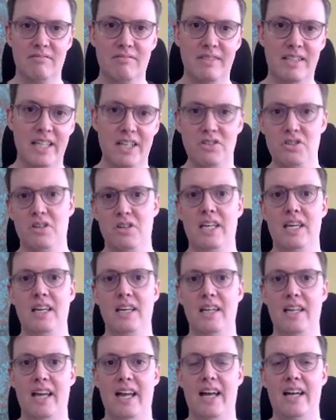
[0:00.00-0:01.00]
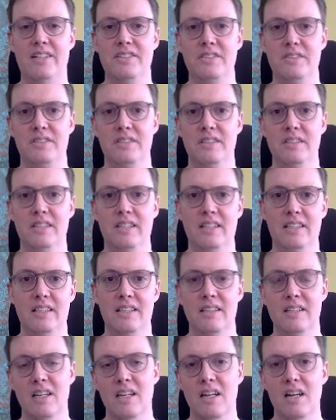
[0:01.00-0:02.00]
get your king castled and
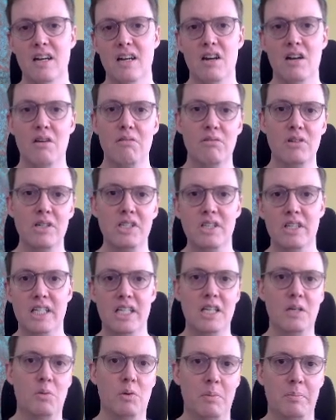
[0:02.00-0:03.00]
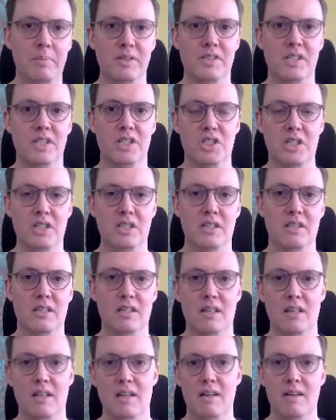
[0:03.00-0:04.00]
reach an equal position,
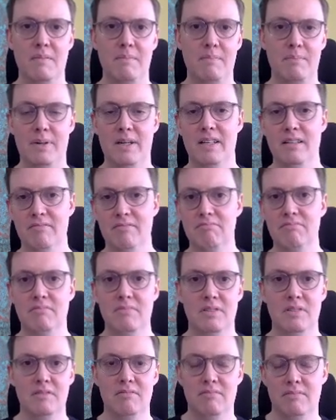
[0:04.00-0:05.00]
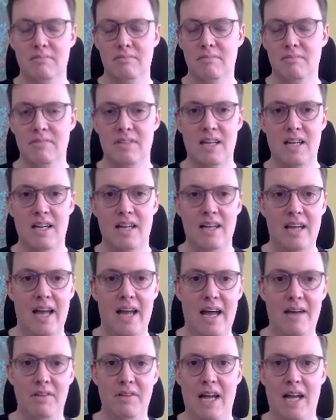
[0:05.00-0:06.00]
but
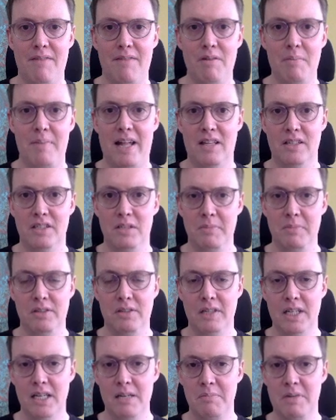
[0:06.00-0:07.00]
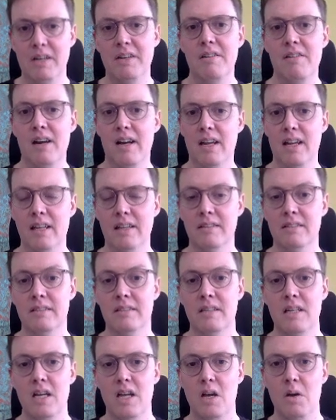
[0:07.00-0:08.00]
have a balanced middle game on your hands
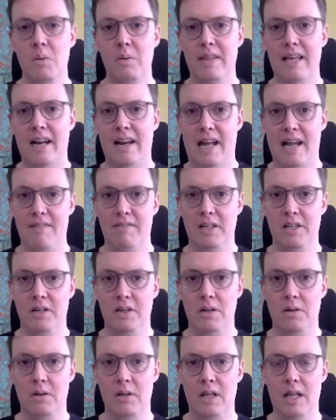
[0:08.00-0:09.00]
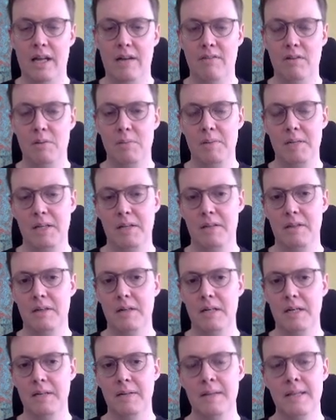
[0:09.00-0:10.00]
without having to know a lot of opening
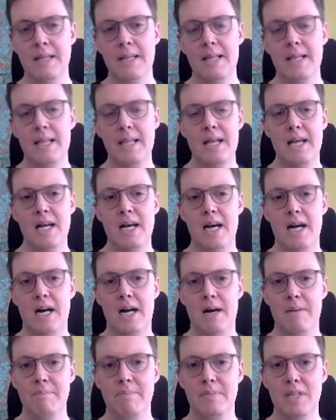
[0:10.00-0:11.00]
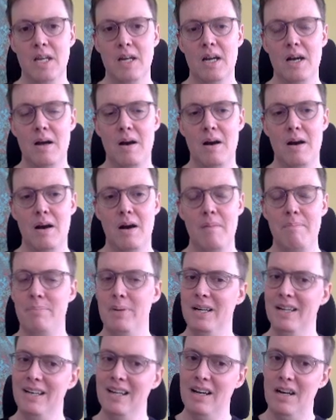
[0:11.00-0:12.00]
theory.
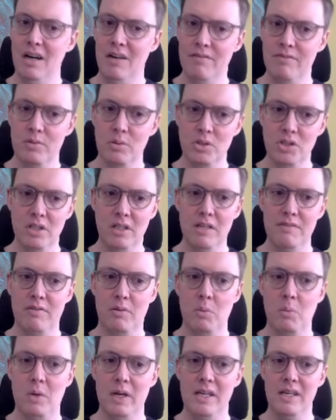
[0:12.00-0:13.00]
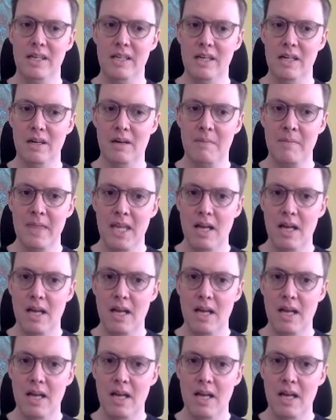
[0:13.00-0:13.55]
But unfortunately for white here,